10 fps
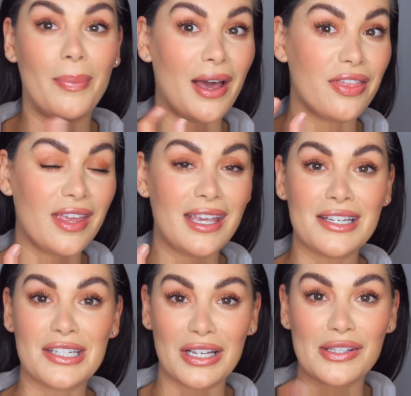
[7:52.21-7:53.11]
But I think
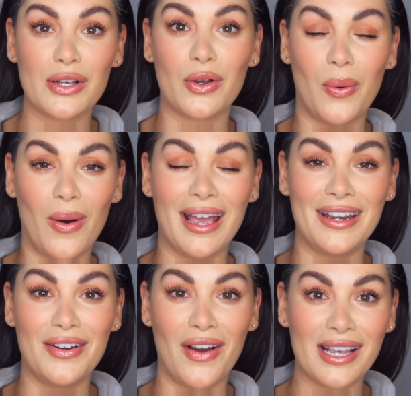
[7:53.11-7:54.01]
it does look
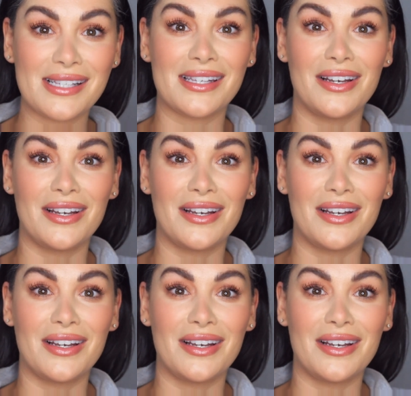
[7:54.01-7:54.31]
quite nice